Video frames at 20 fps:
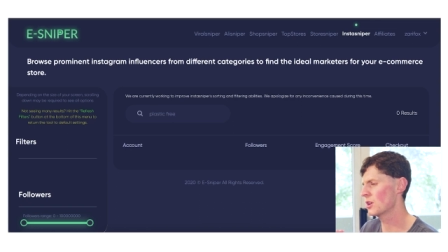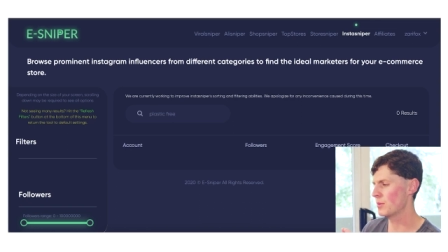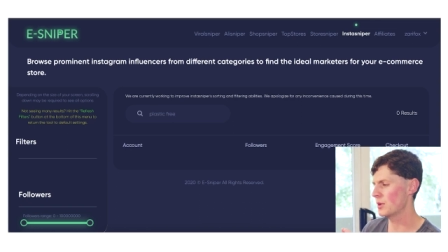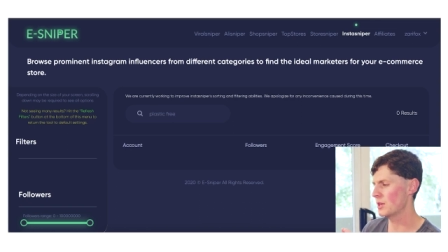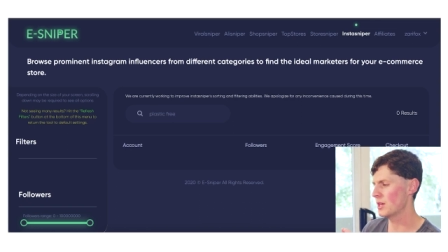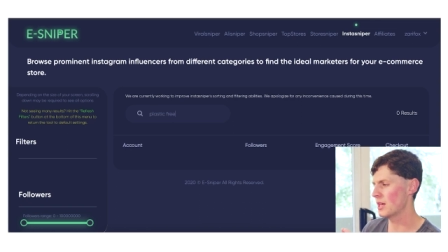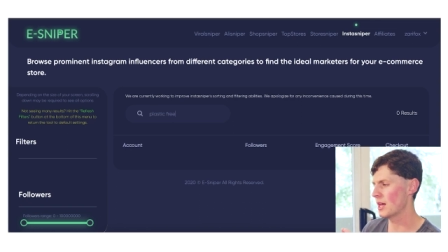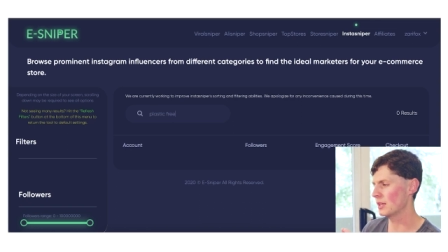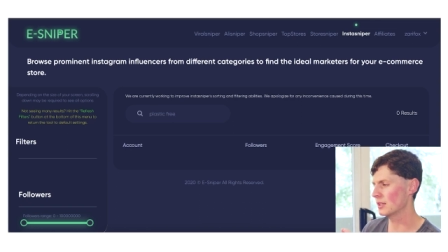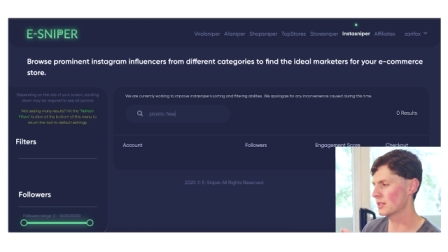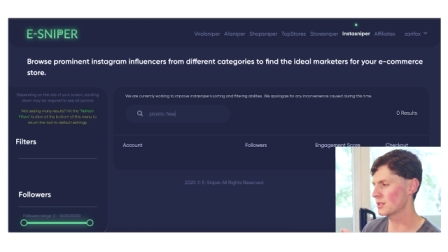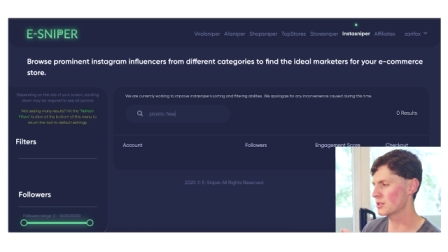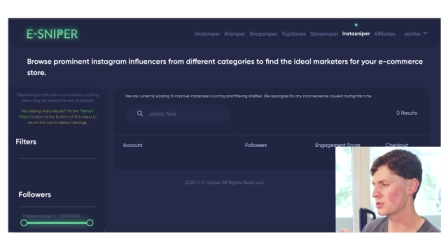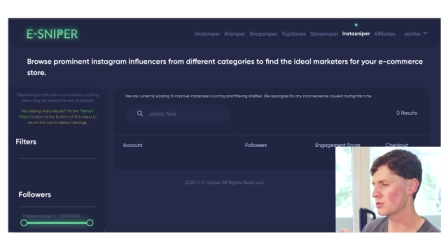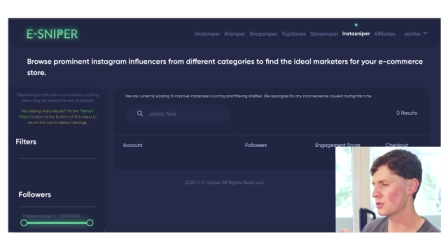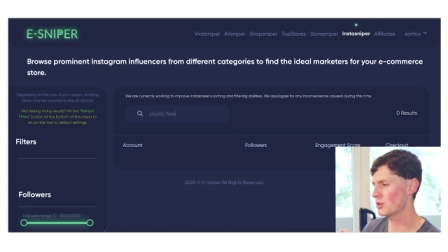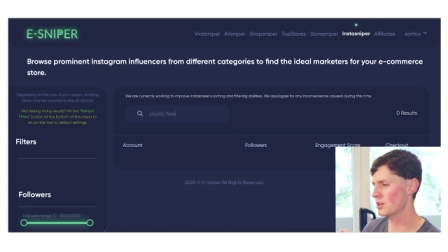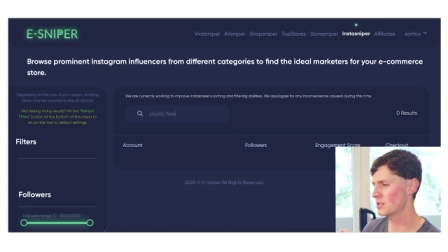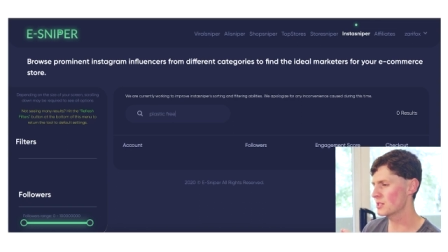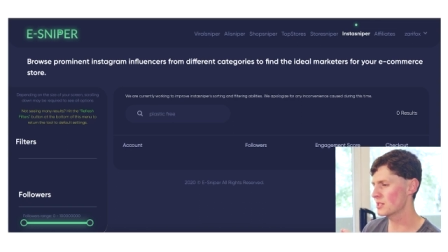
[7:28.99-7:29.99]
But yeah, let's
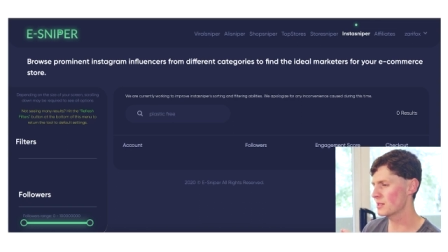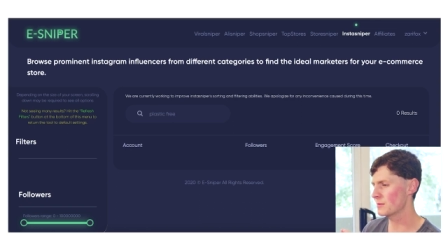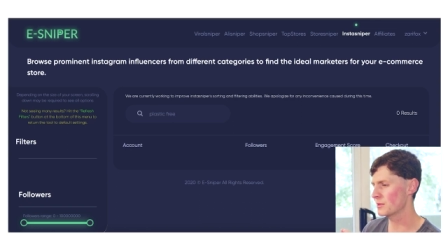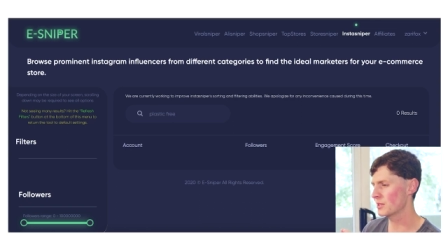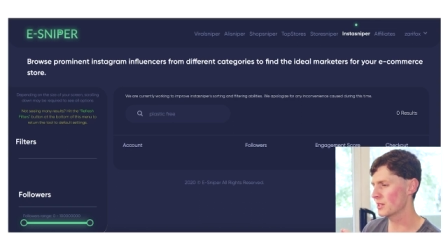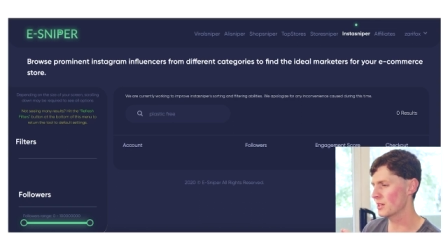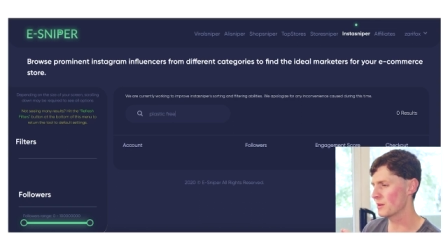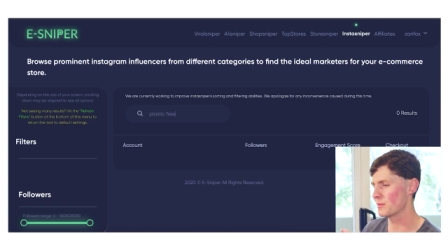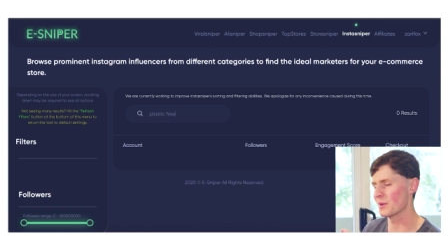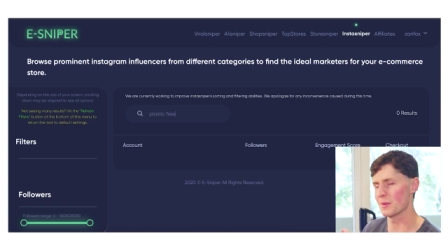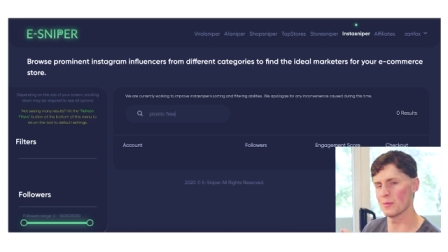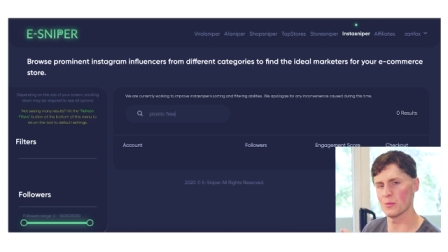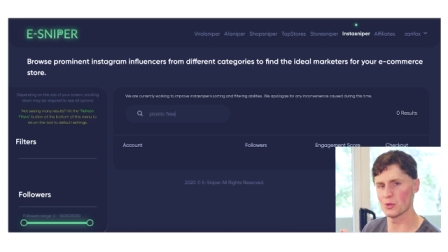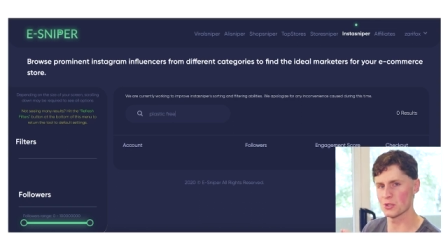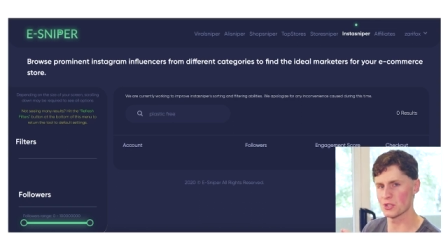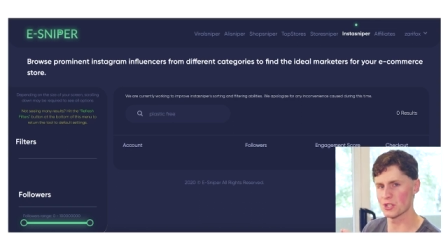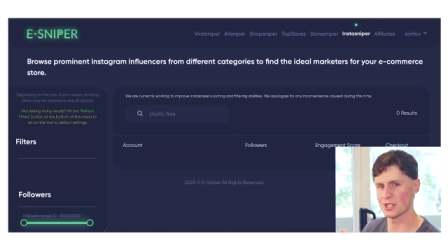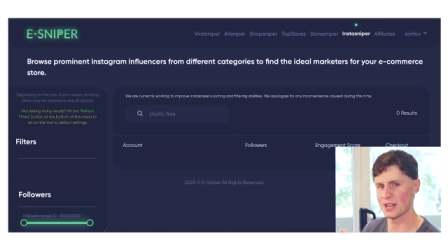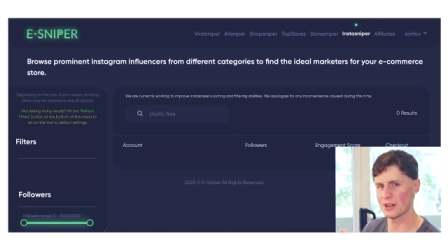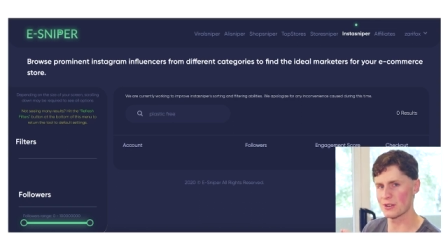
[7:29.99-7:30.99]
try something a bit
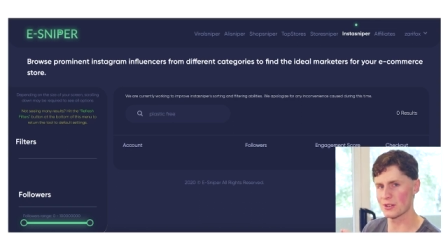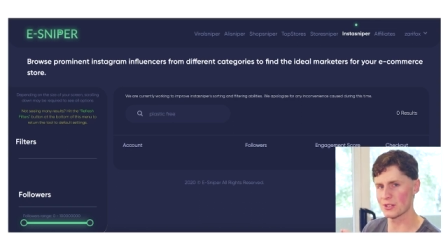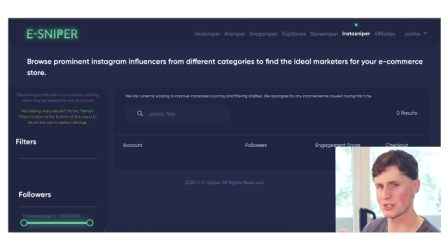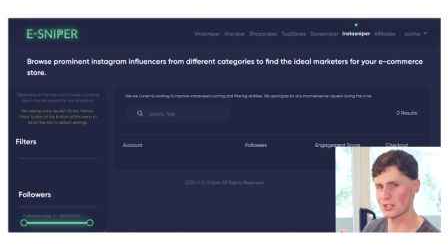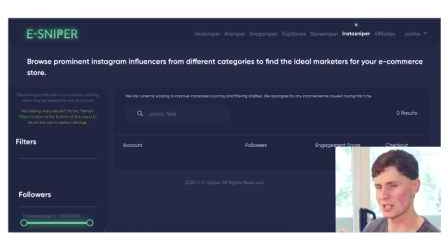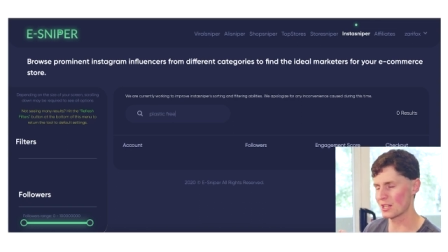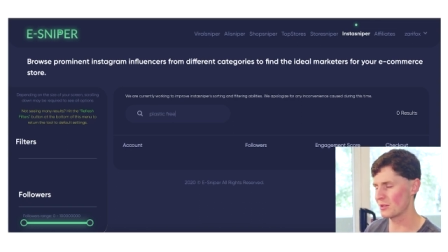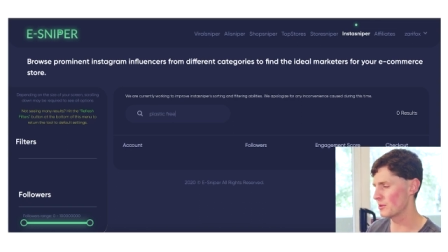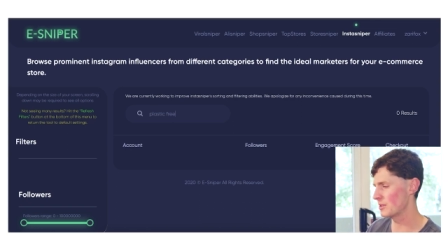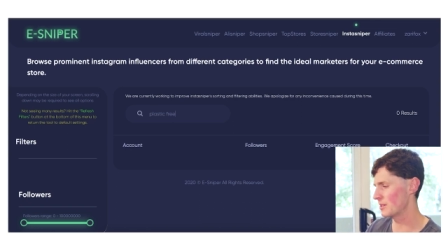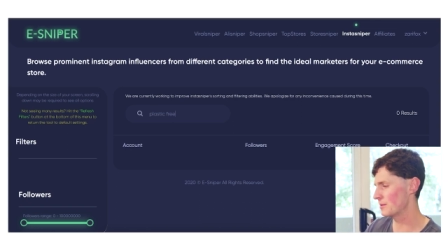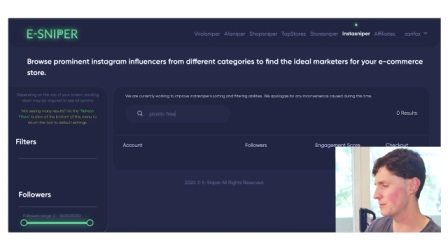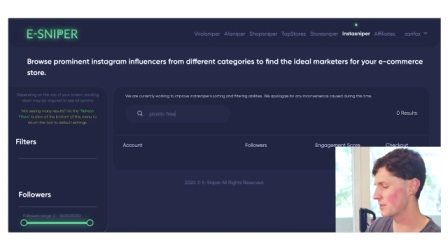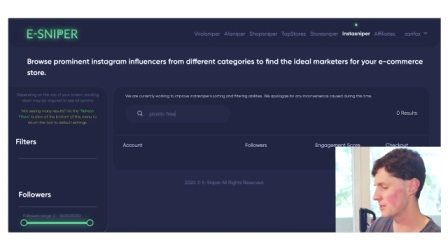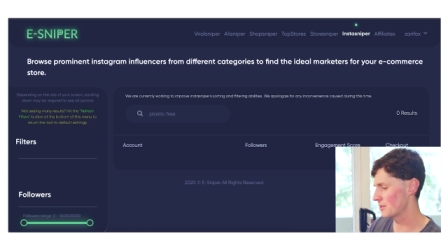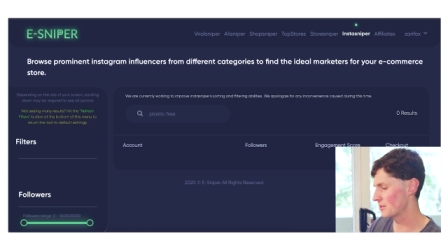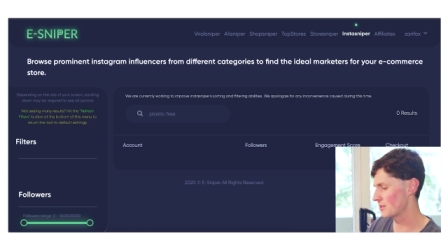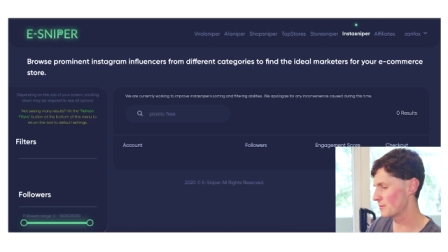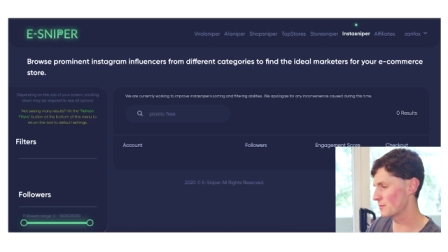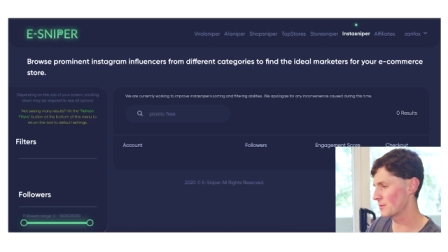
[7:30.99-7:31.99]
more generic, shall we?
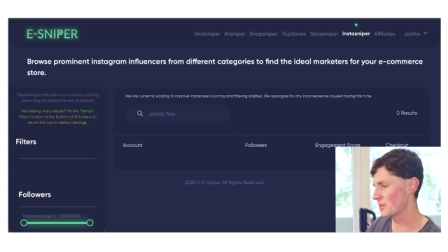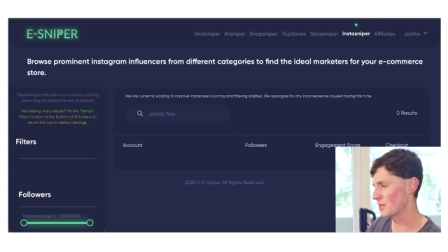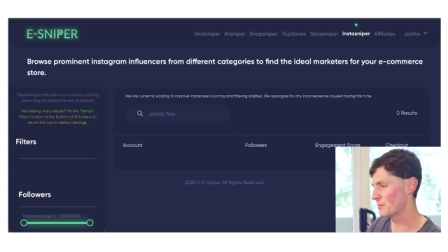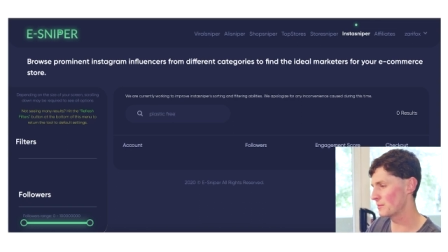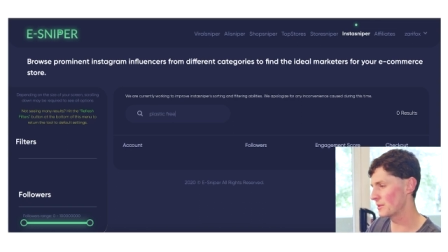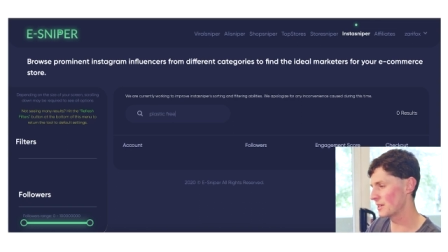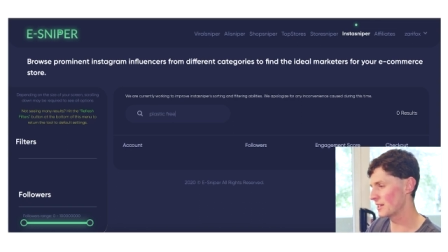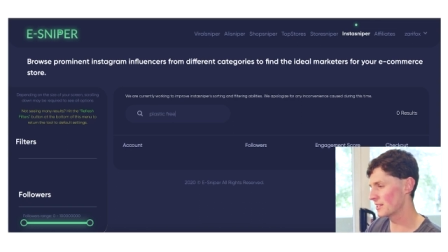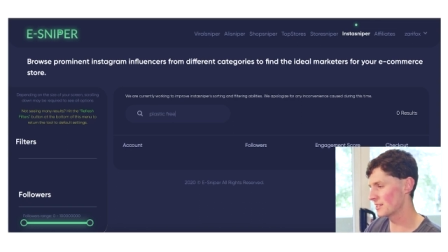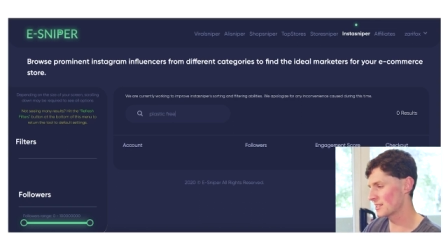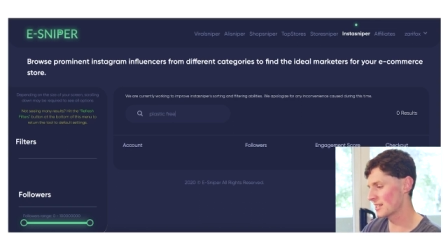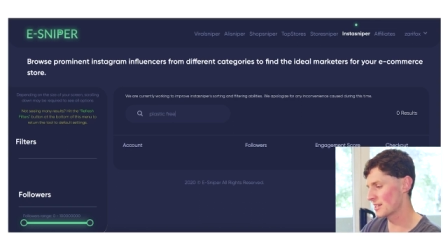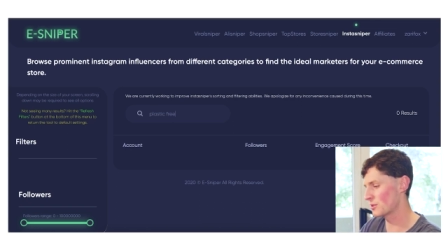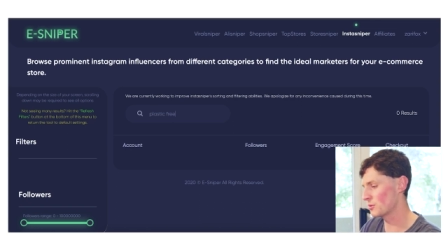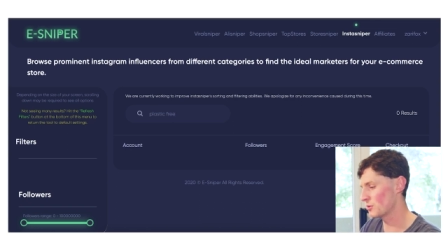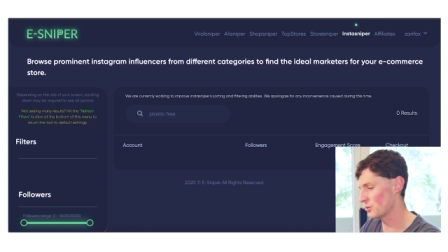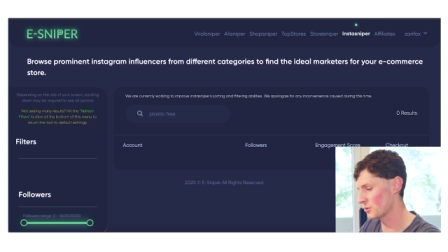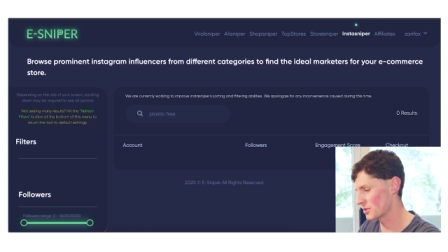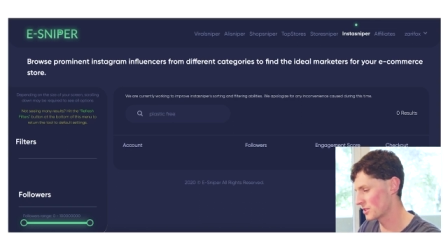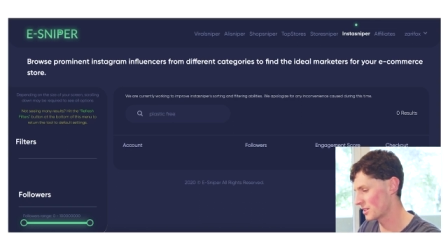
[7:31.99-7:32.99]
Because I'm gonna beat a dead
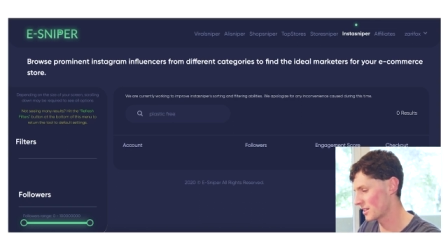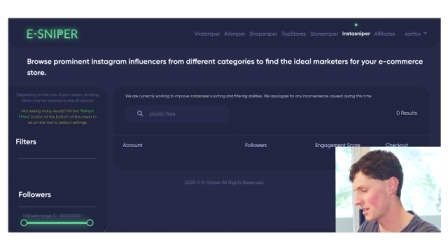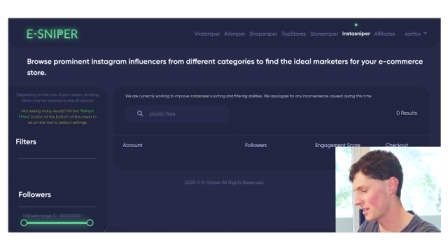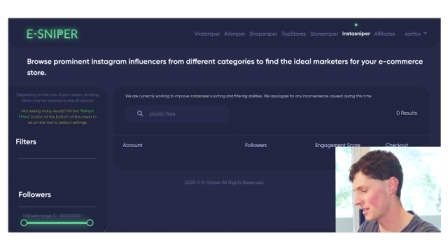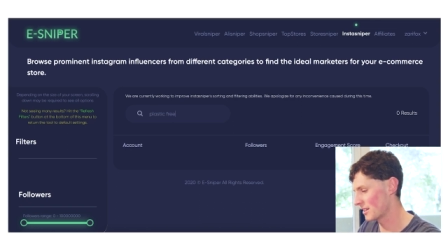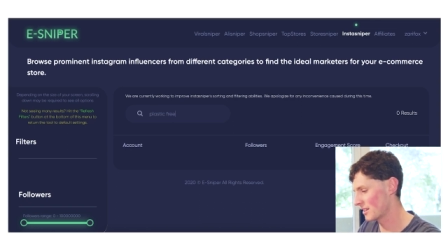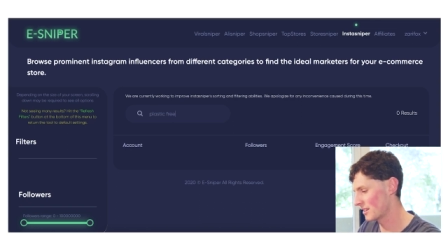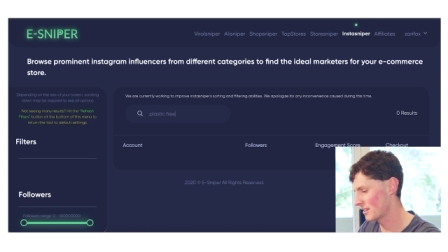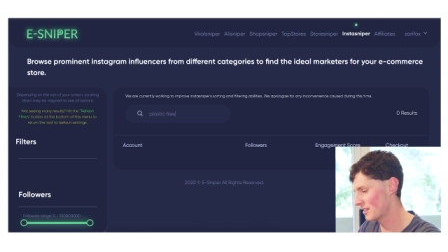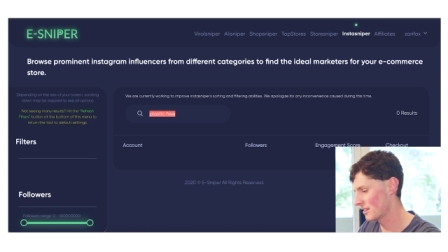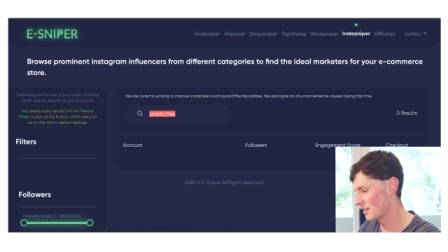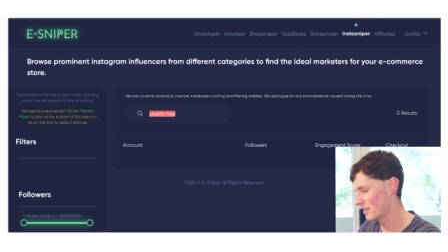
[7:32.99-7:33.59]
horse there